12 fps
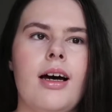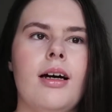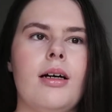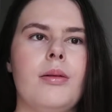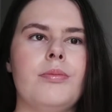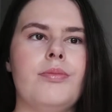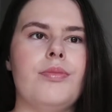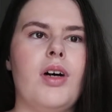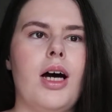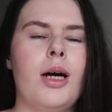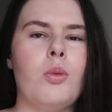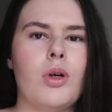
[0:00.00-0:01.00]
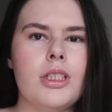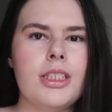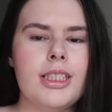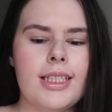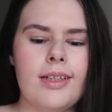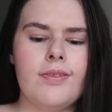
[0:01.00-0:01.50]
I wanted
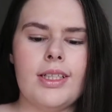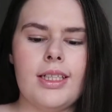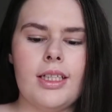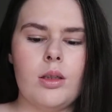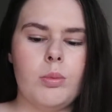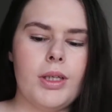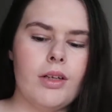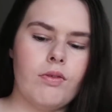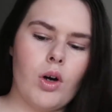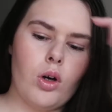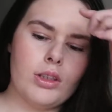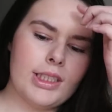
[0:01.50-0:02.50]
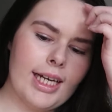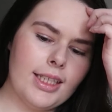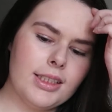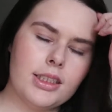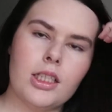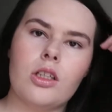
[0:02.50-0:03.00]
to give a little bit of context.